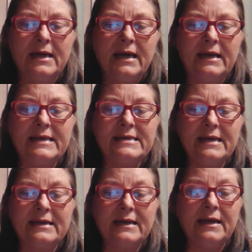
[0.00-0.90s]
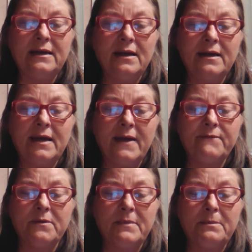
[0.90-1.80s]
And he said, Naked I came
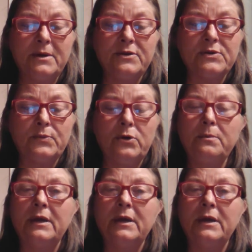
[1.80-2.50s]
from my mother's womb,